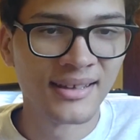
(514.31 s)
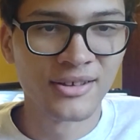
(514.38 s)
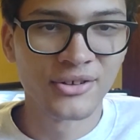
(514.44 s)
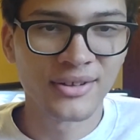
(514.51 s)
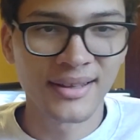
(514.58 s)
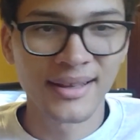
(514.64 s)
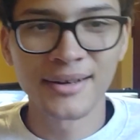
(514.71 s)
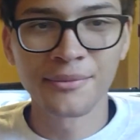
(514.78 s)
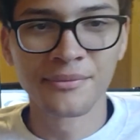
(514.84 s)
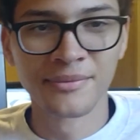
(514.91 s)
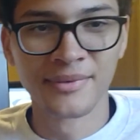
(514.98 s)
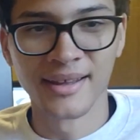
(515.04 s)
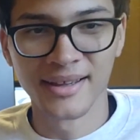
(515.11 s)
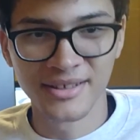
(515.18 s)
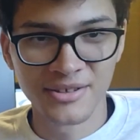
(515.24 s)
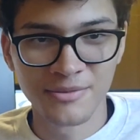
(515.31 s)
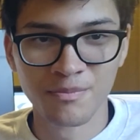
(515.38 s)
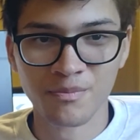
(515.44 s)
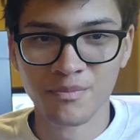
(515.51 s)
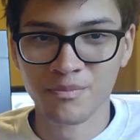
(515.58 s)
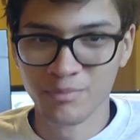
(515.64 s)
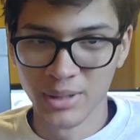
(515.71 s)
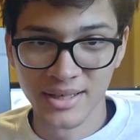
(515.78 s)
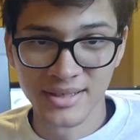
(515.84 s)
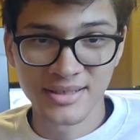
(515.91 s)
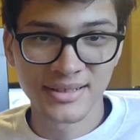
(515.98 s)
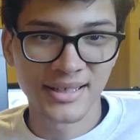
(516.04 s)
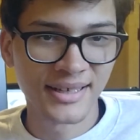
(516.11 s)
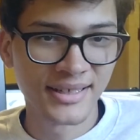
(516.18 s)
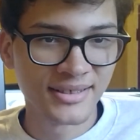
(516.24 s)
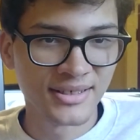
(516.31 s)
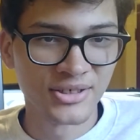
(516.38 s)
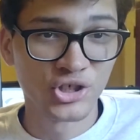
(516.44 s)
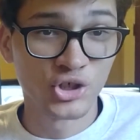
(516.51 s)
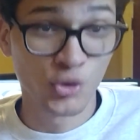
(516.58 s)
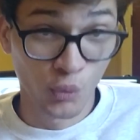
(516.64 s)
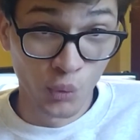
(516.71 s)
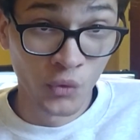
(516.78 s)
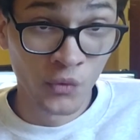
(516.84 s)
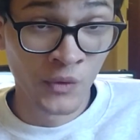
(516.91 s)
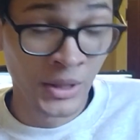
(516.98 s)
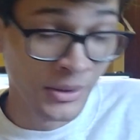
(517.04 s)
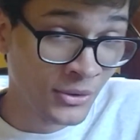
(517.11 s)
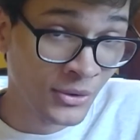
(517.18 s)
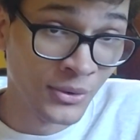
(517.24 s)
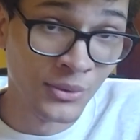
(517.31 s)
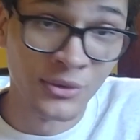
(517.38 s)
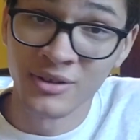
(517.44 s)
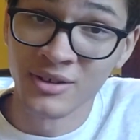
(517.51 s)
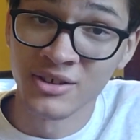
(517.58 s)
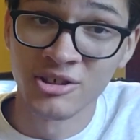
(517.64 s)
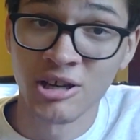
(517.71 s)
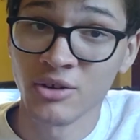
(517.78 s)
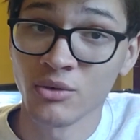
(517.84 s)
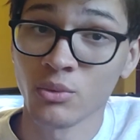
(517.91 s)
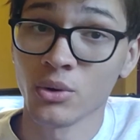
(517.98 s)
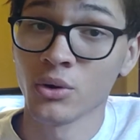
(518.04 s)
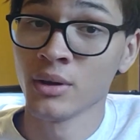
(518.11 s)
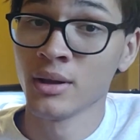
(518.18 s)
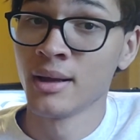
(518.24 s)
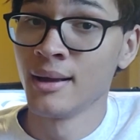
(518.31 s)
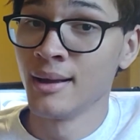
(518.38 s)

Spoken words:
There's a lot of nice bass lines and just groovy tunes in general